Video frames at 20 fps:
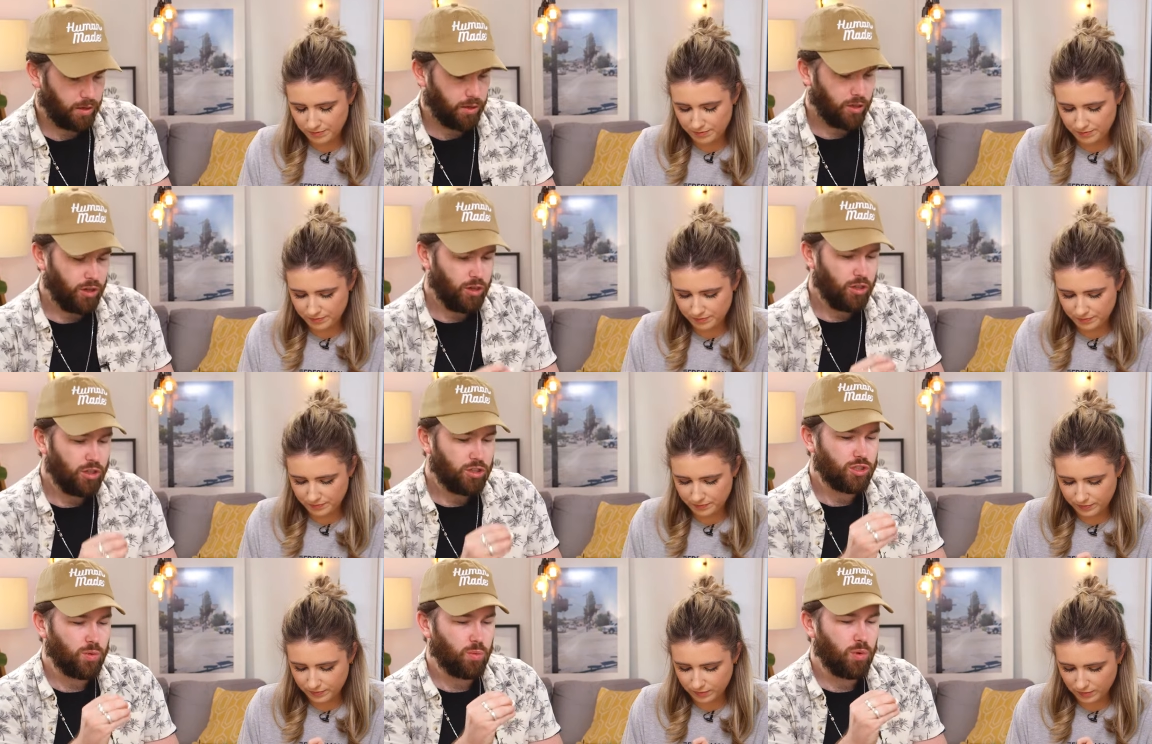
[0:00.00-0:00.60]

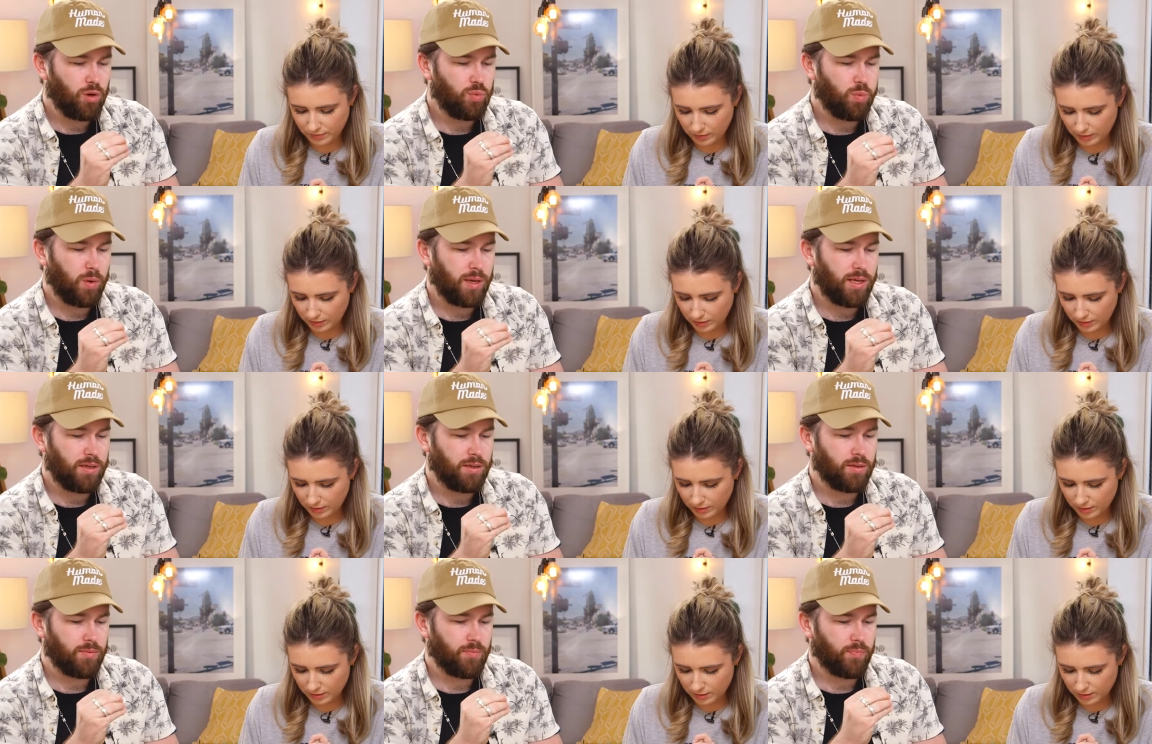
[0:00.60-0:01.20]
Speaker 1: So would
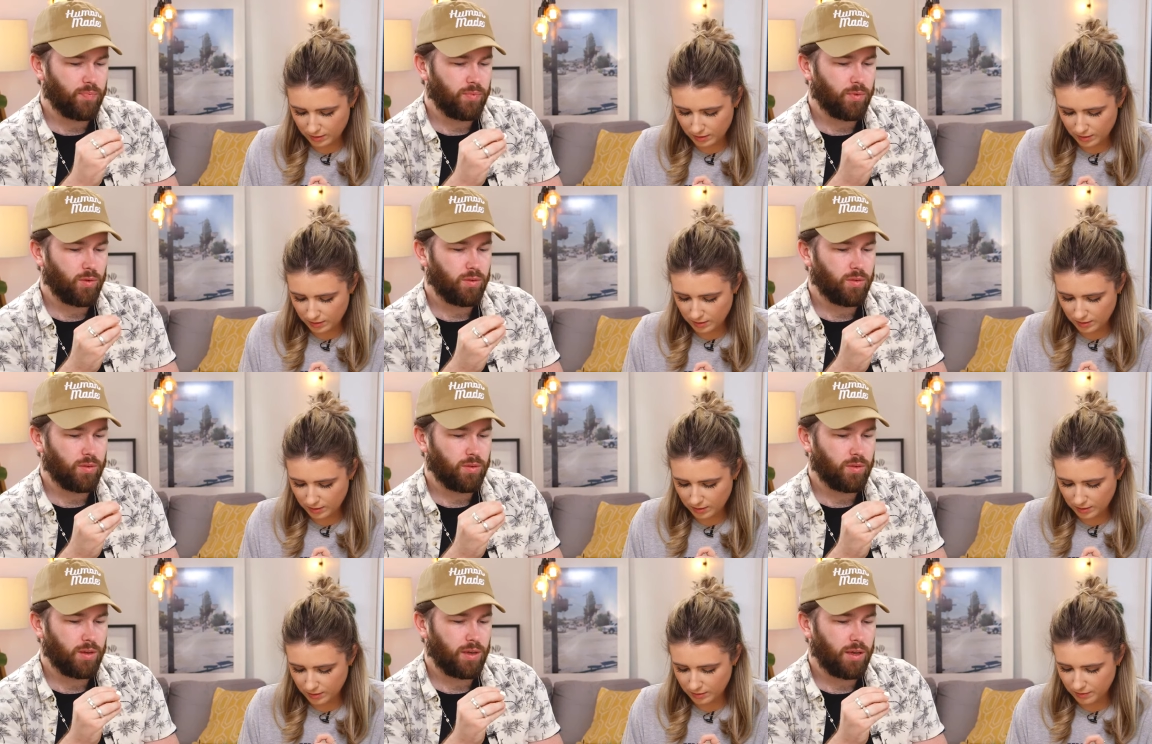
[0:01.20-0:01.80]
we
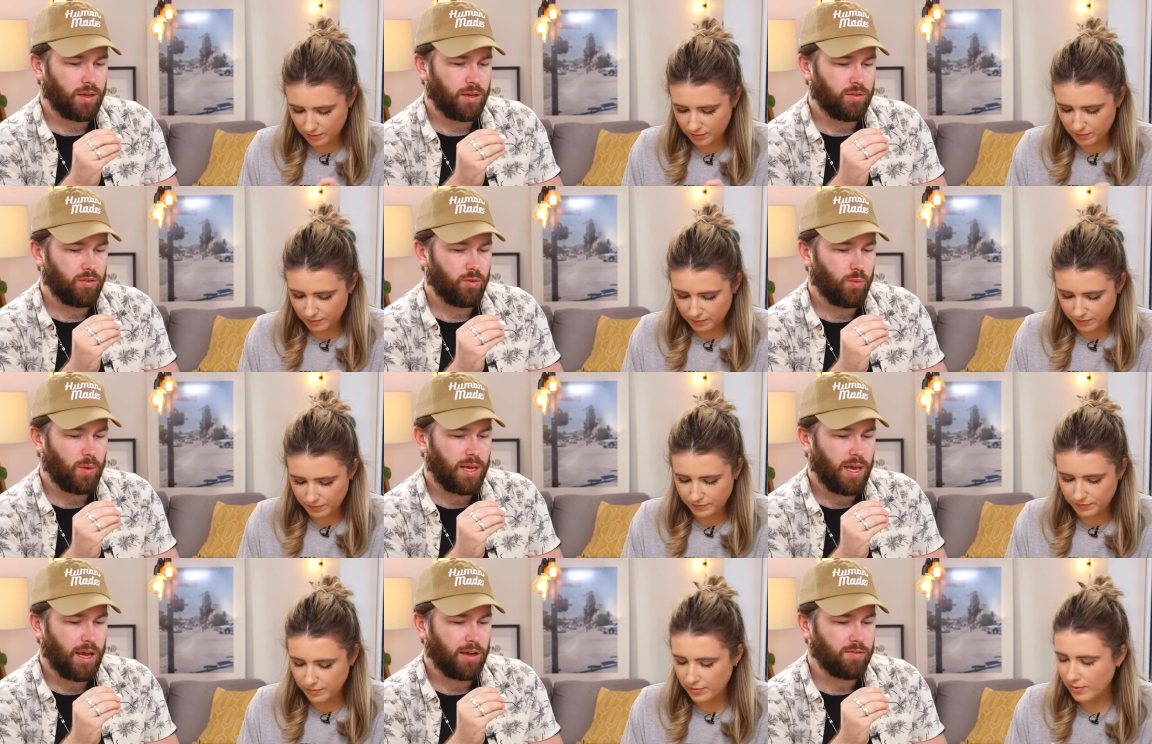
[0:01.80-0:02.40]
so
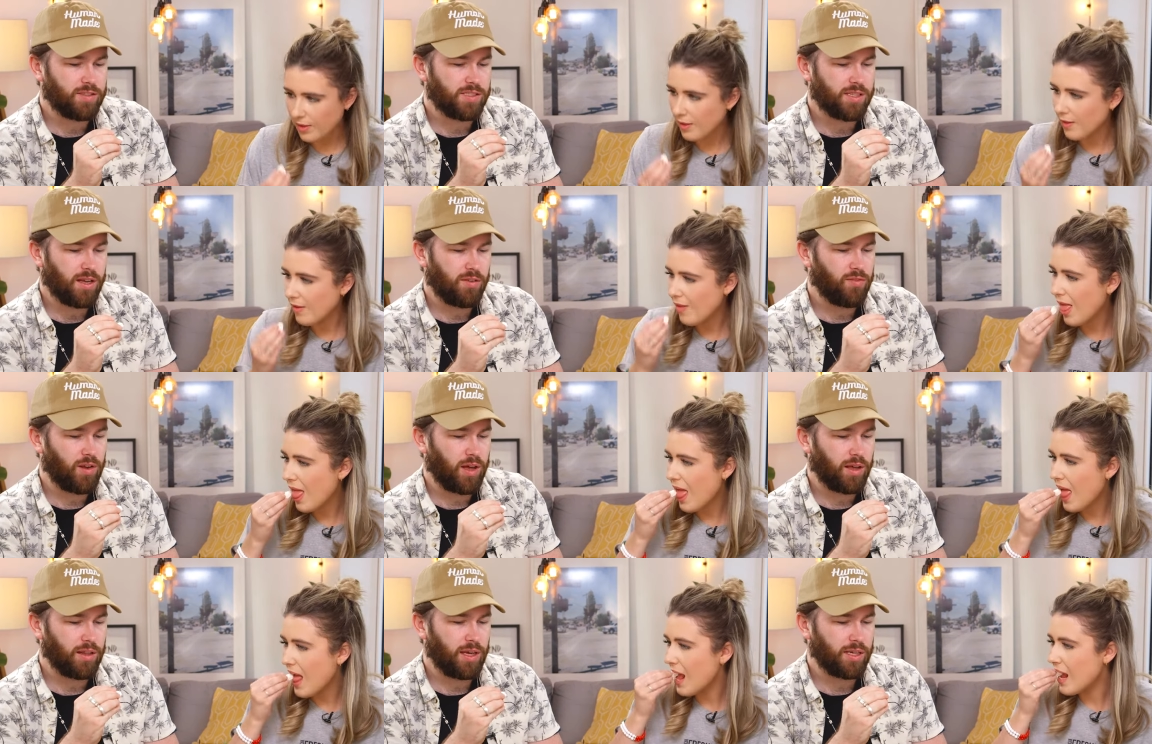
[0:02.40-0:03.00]
we have stuff
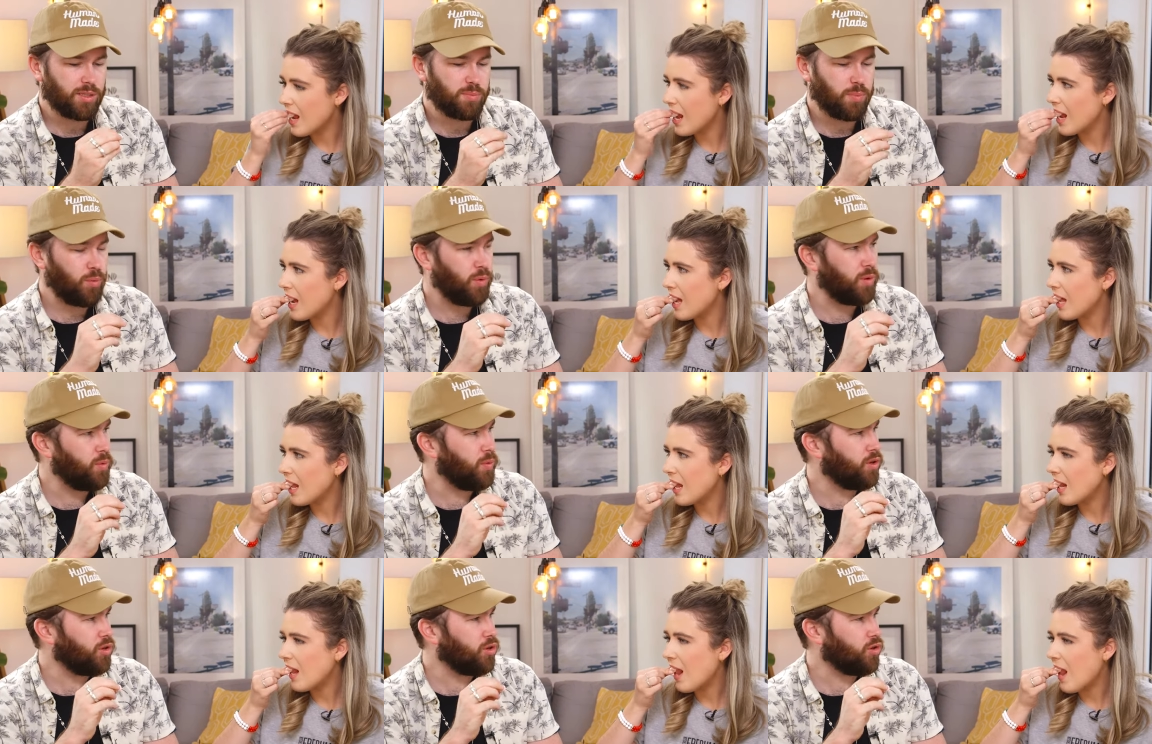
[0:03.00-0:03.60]
like this, but we
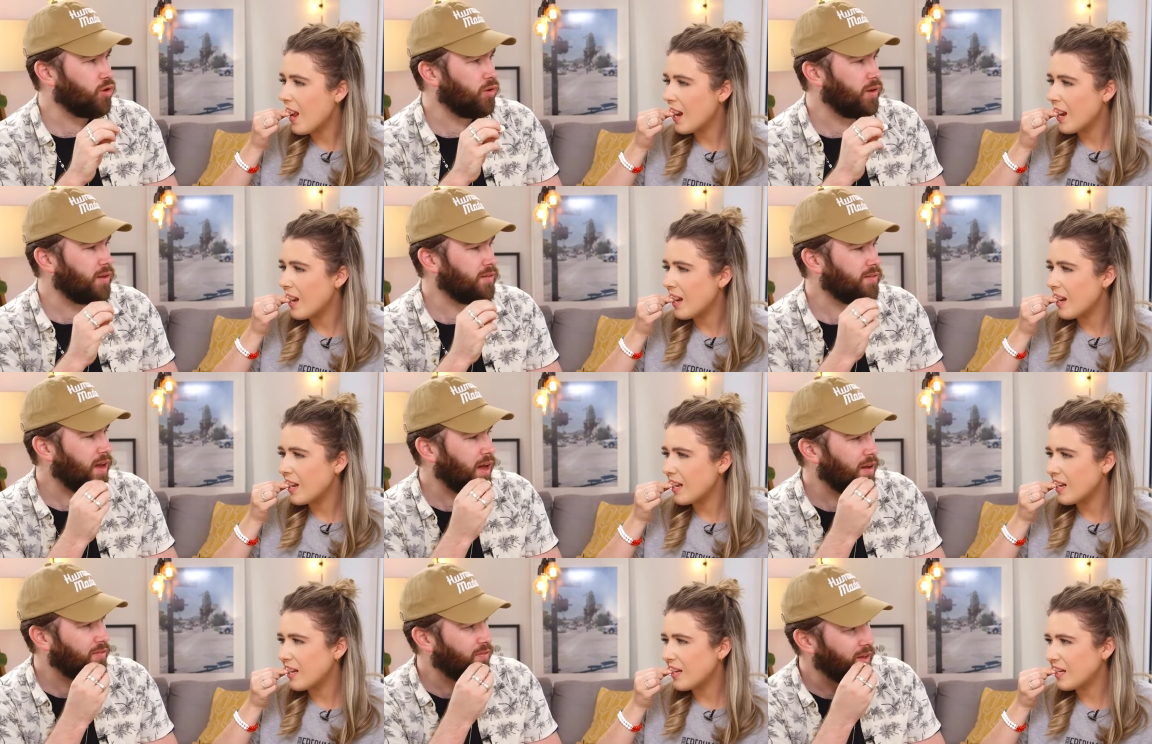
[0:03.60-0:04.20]
wouldn't call it
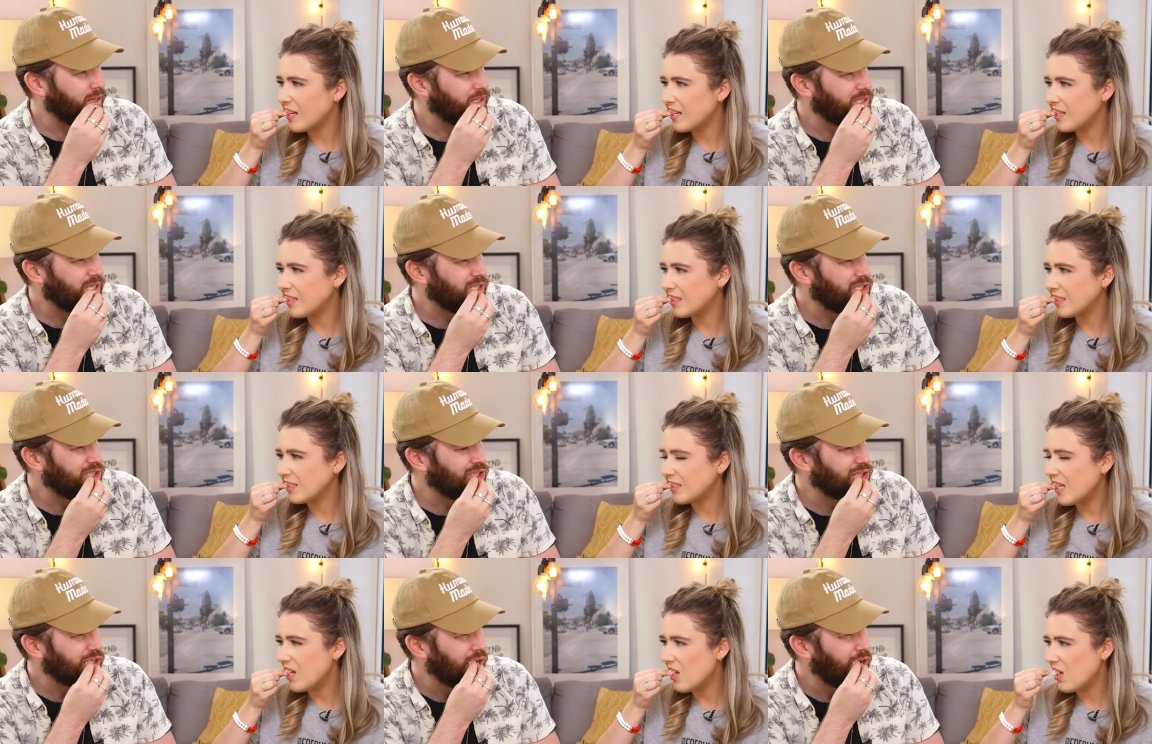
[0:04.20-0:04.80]
taffy. Is this
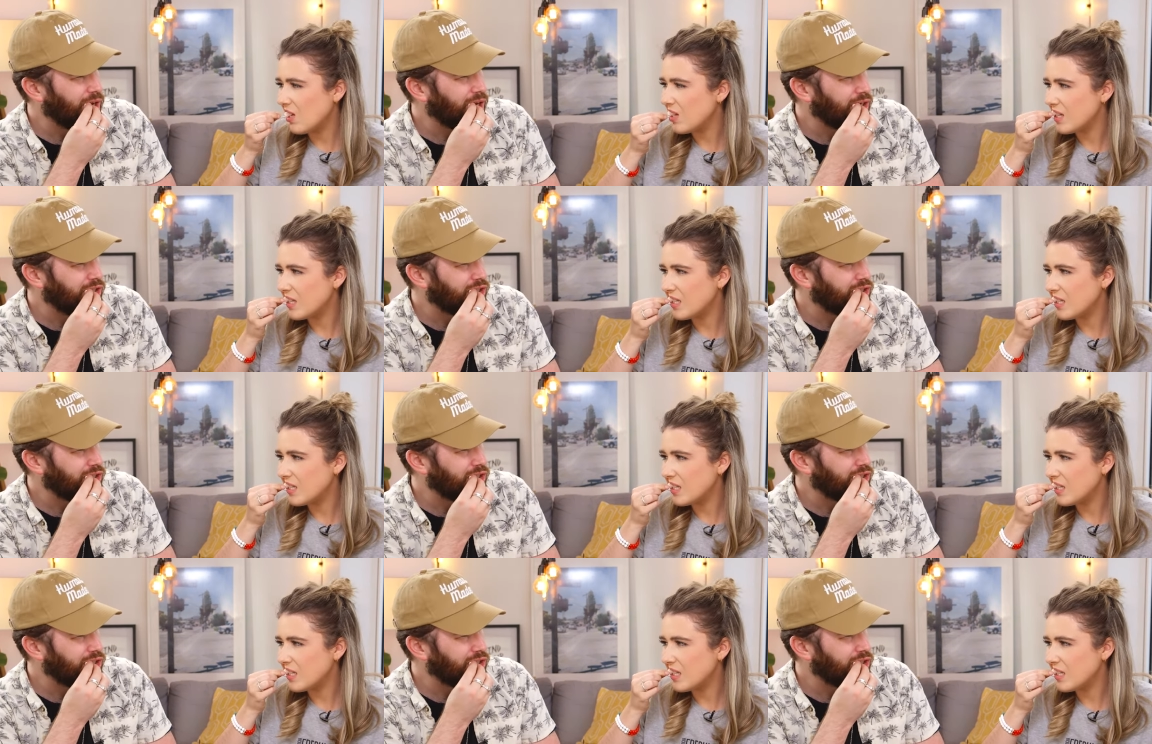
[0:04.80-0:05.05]
just like